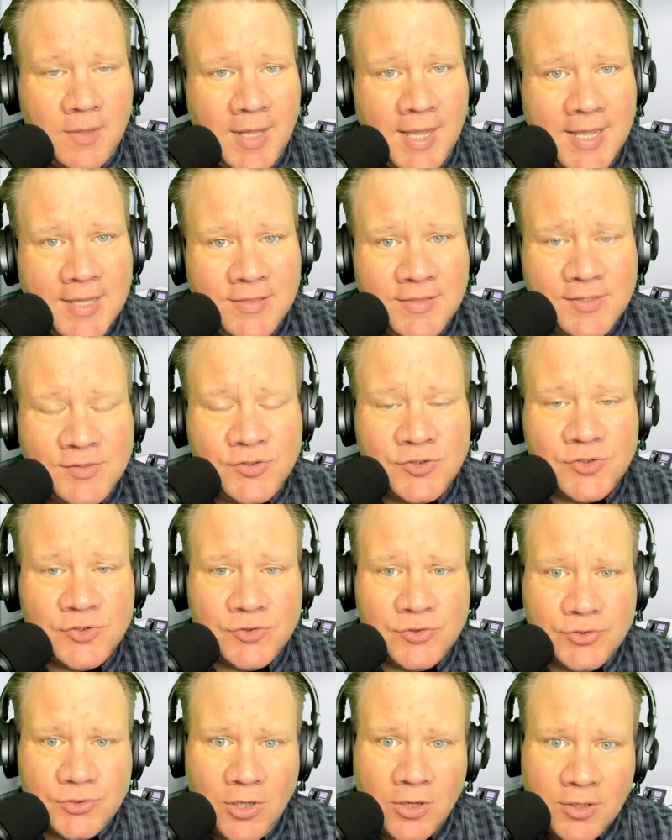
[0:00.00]
And this
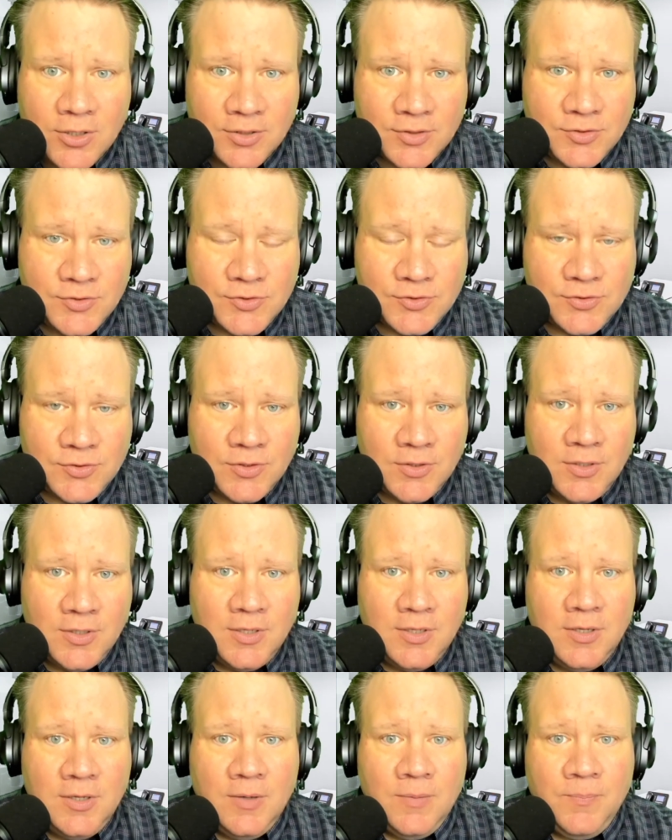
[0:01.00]
starts
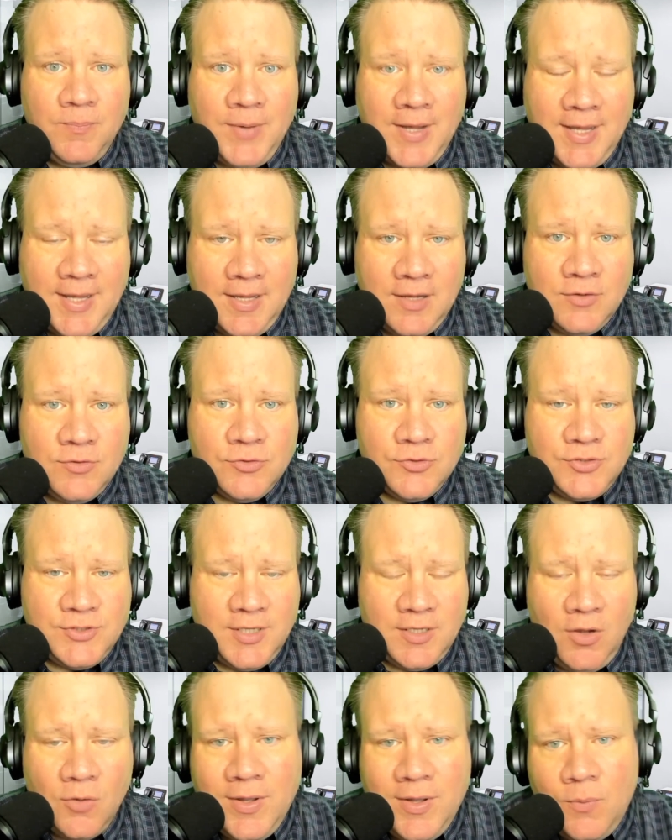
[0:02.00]
by
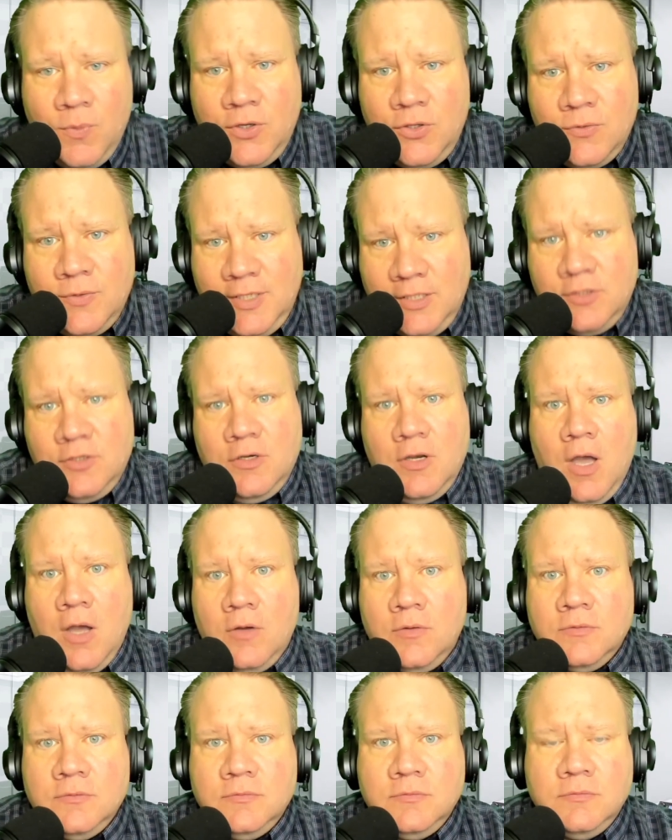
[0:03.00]
understanding, okay, what do you need to
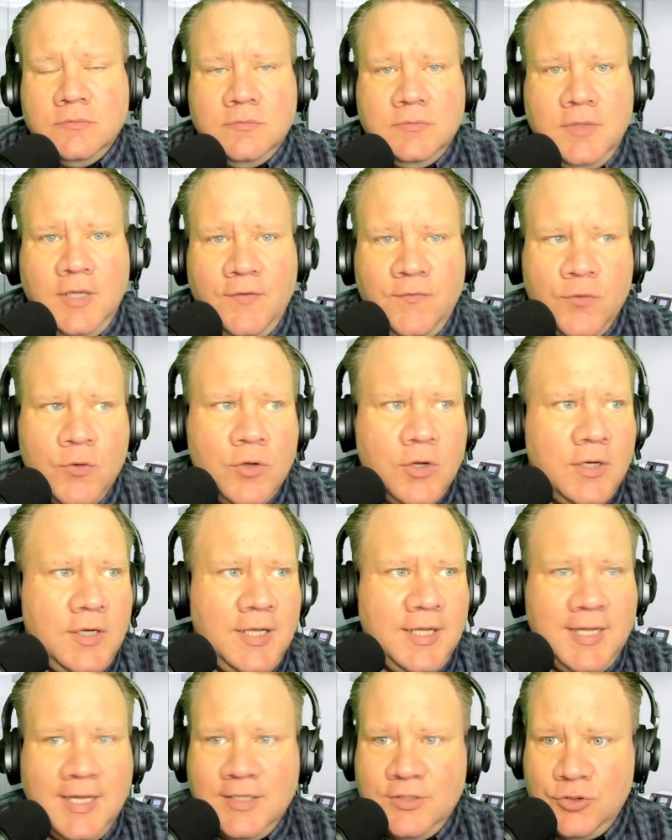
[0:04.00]
know if you're going to
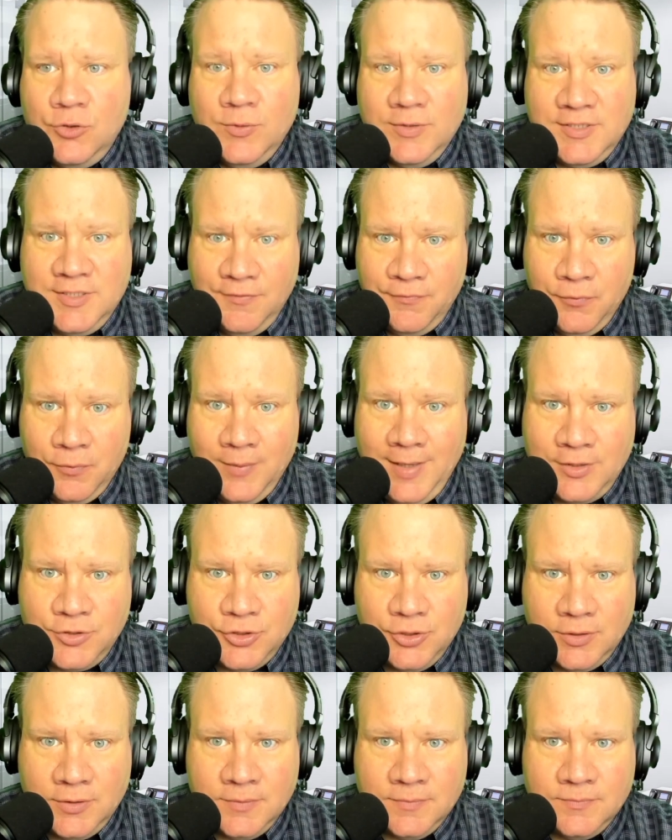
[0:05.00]
get to a
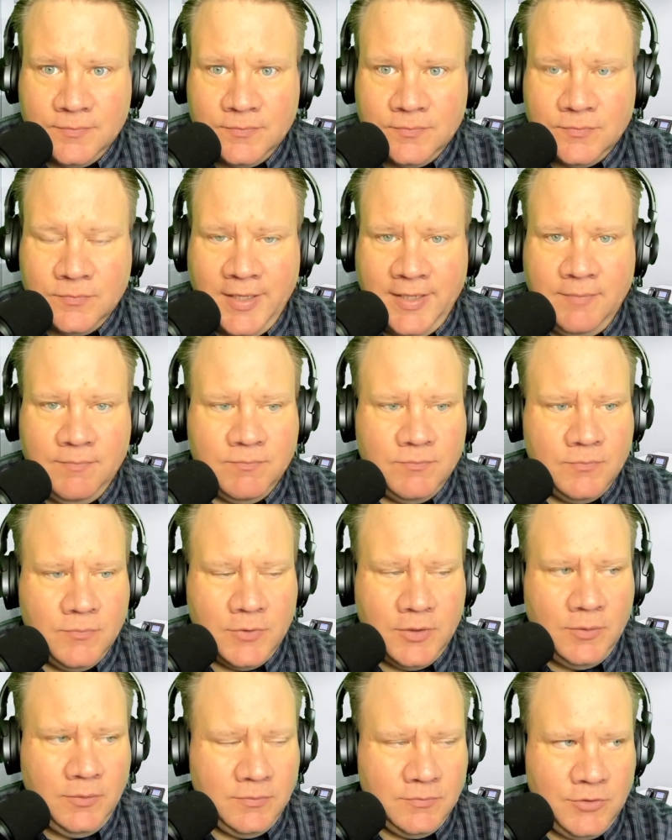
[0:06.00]
differential, right?
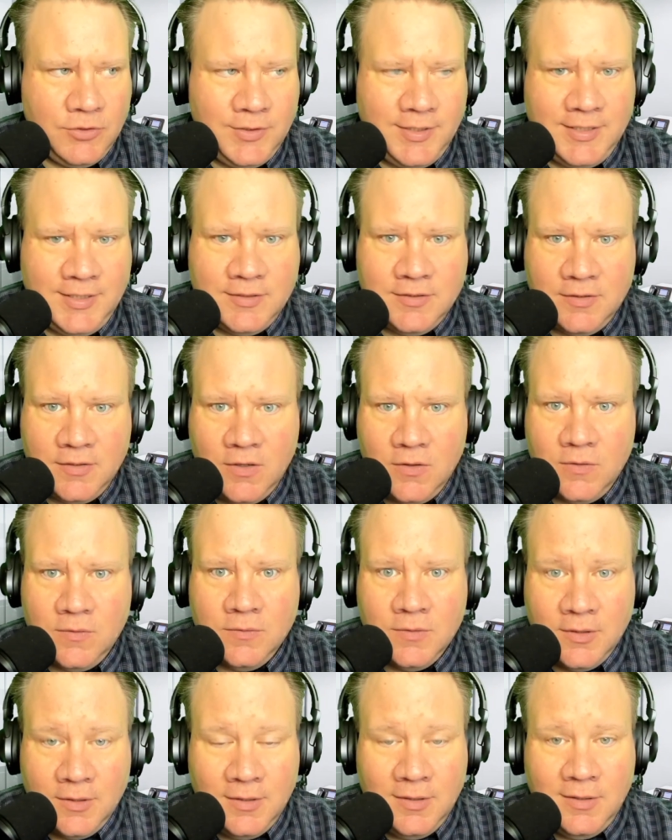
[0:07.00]
Well, you need to know,
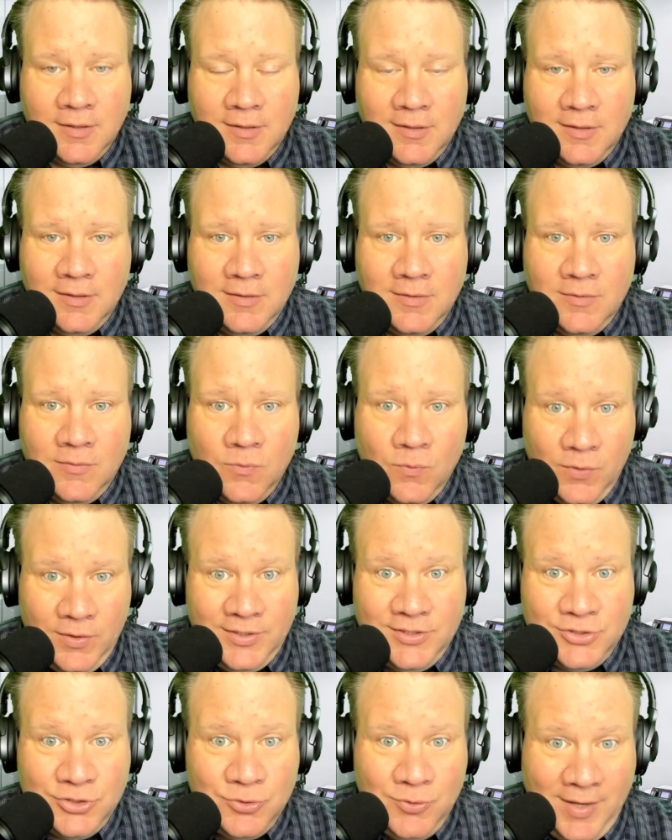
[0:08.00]
what
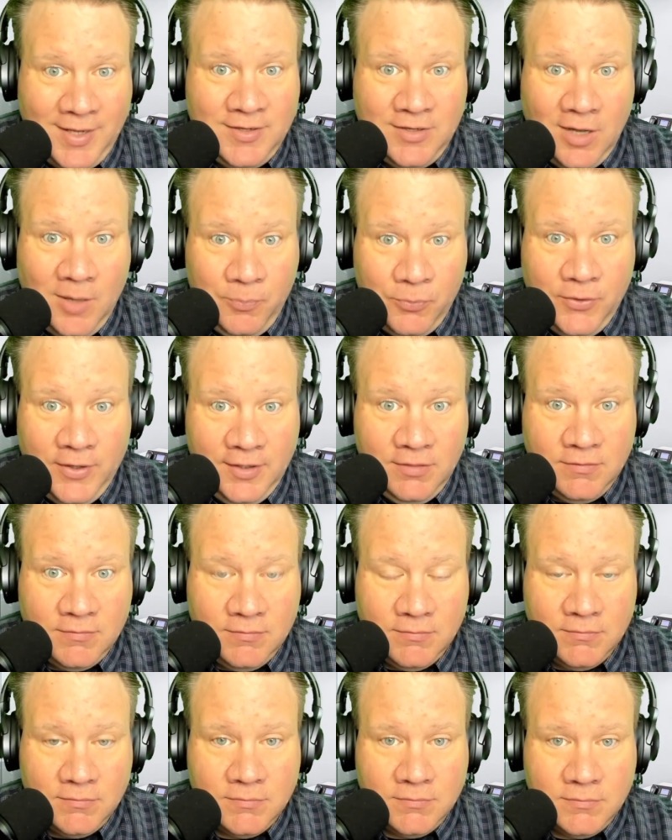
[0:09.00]
did you end up with?
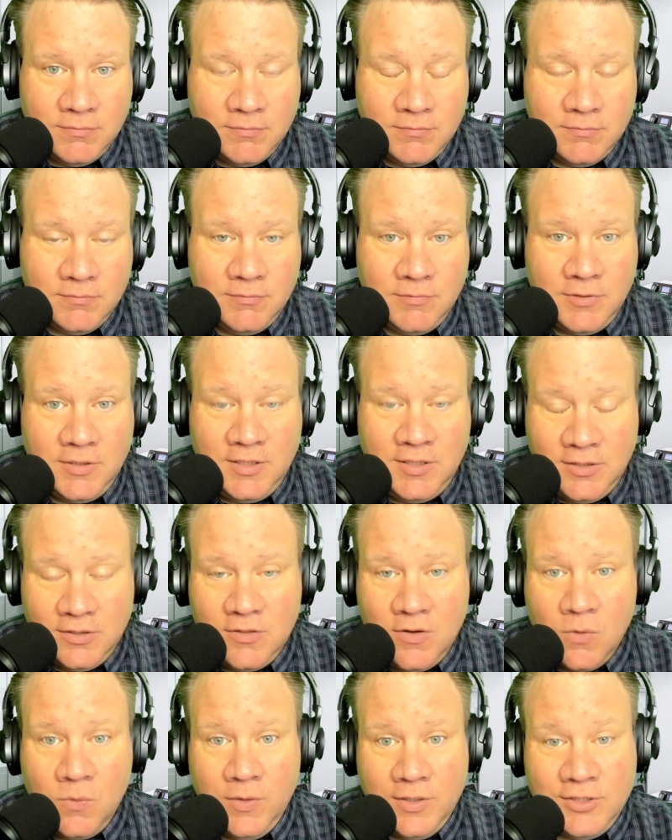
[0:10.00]
You need to
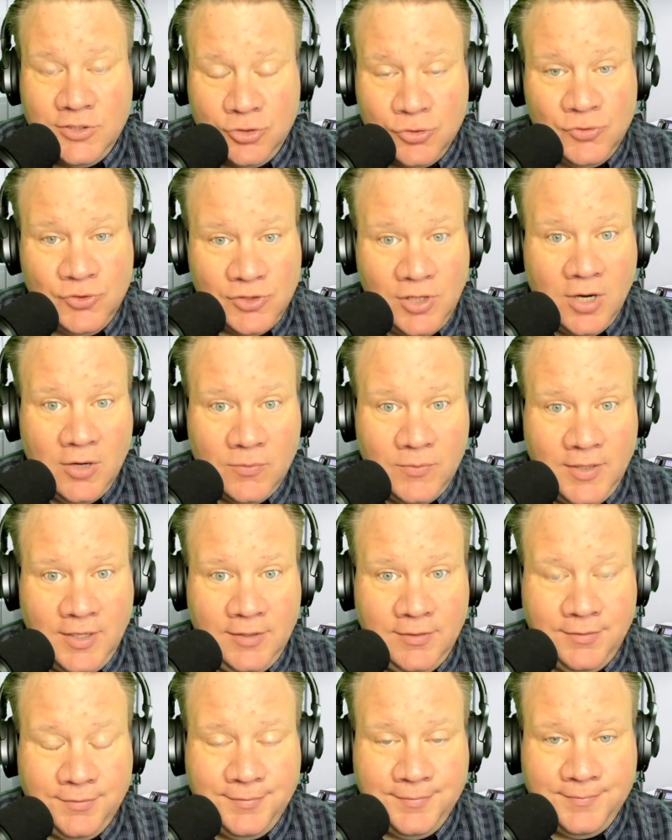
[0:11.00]
know, what did you start
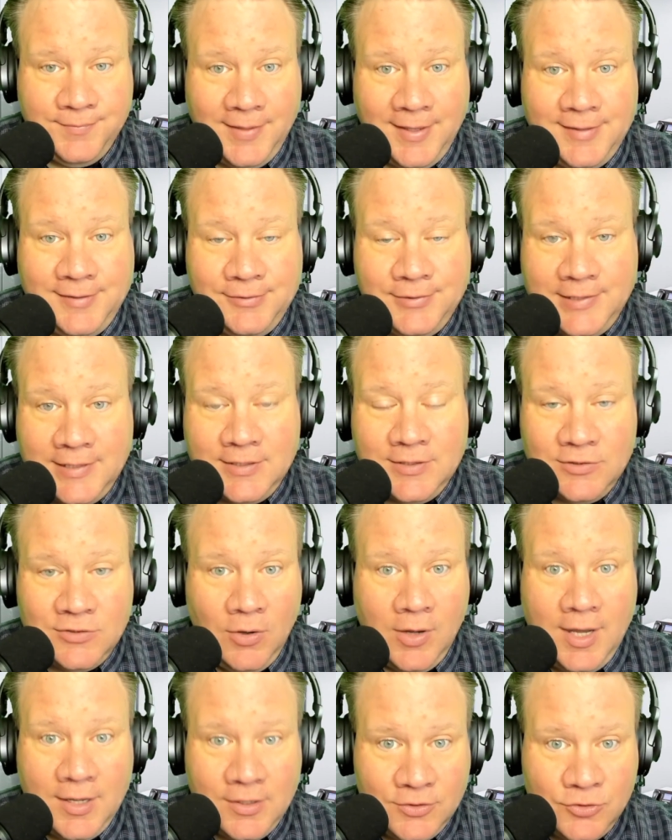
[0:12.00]
with? And you need to
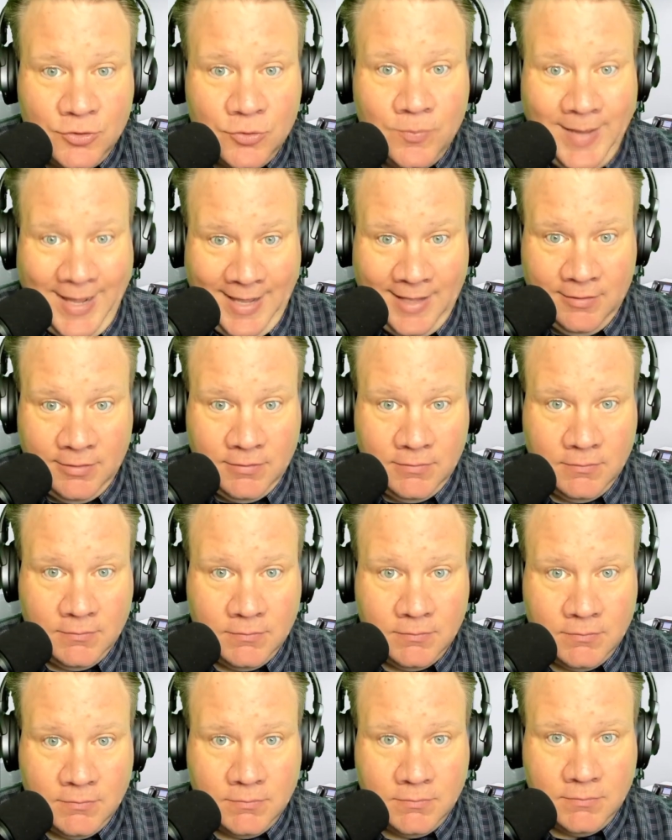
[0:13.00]
know how to do math.
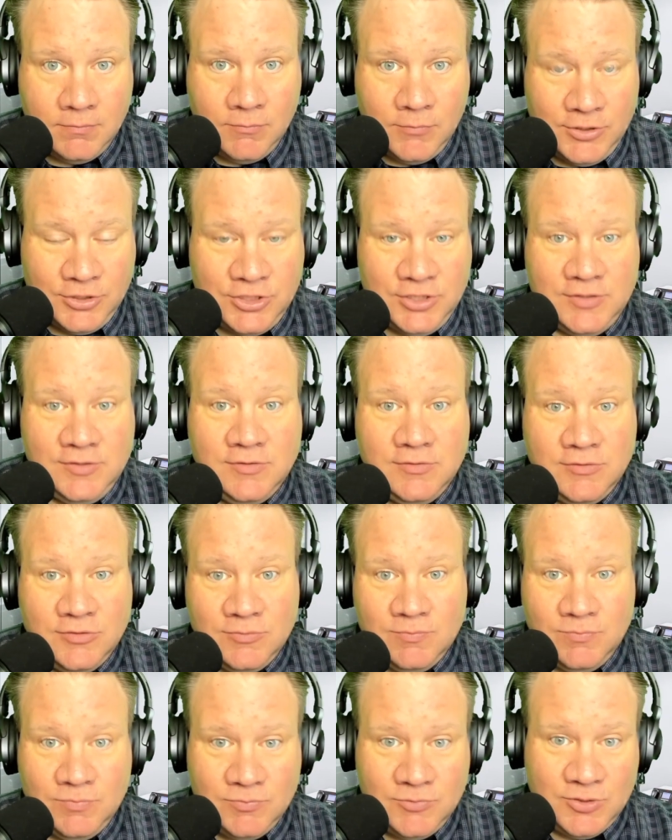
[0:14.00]
which is
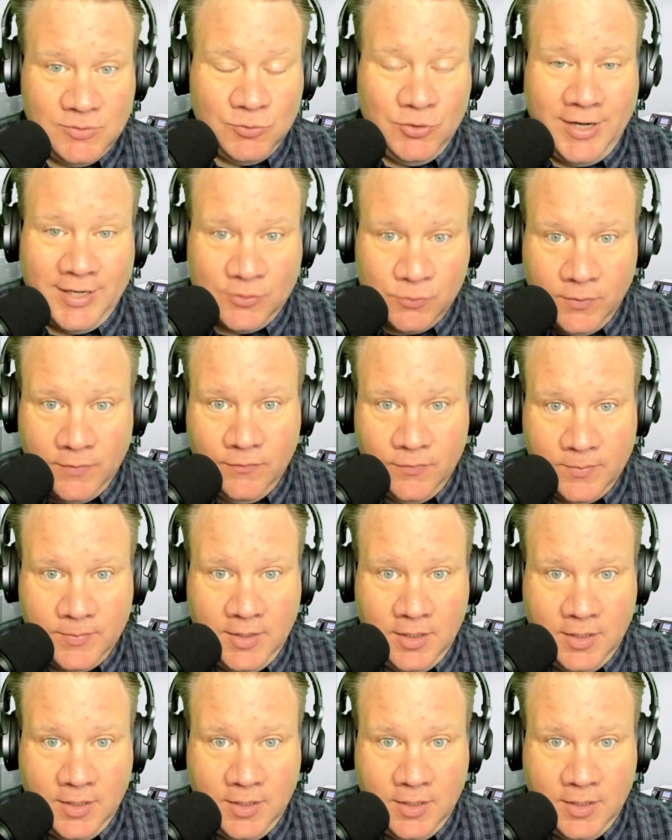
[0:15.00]
subtract one from the